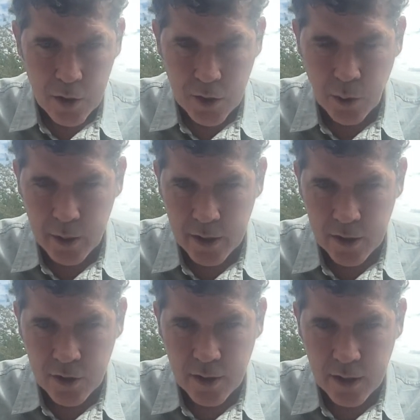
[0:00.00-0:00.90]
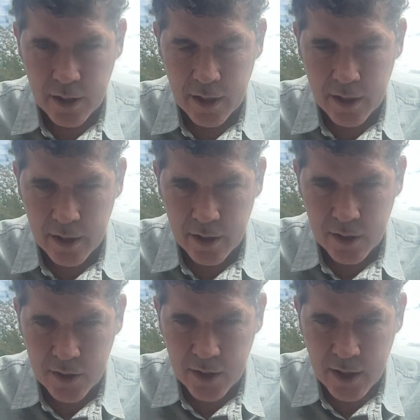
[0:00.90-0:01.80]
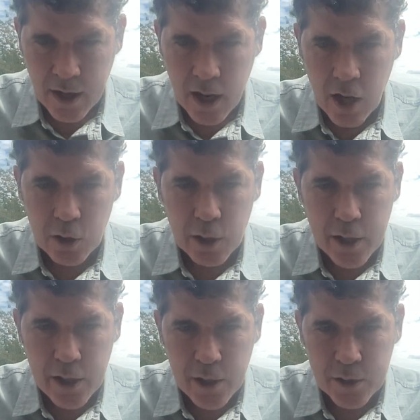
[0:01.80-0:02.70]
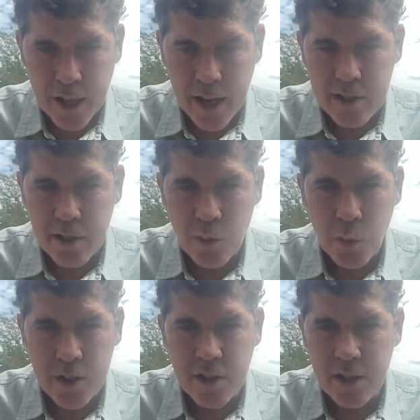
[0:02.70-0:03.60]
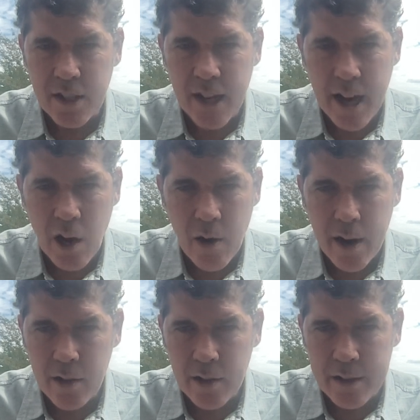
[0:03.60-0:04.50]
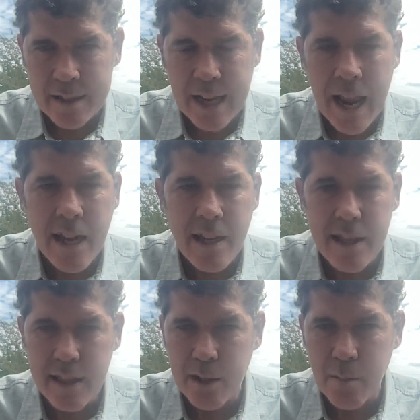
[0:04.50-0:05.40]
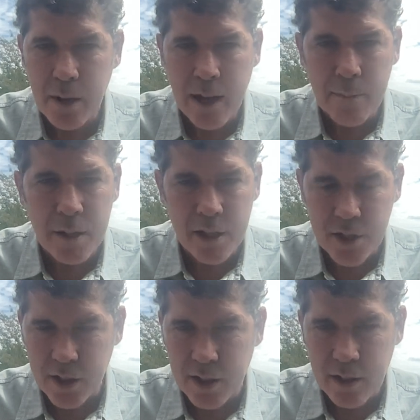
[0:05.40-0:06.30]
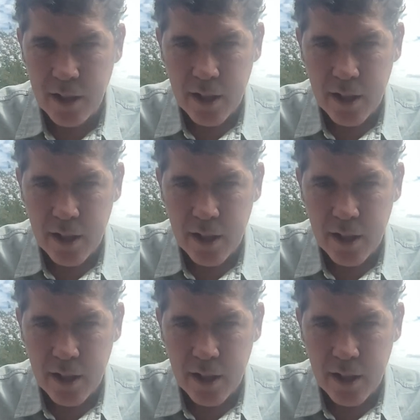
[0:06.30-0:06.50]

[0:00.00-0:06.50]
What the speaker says: So it is a linear text in which the narrator is anything but omniscient.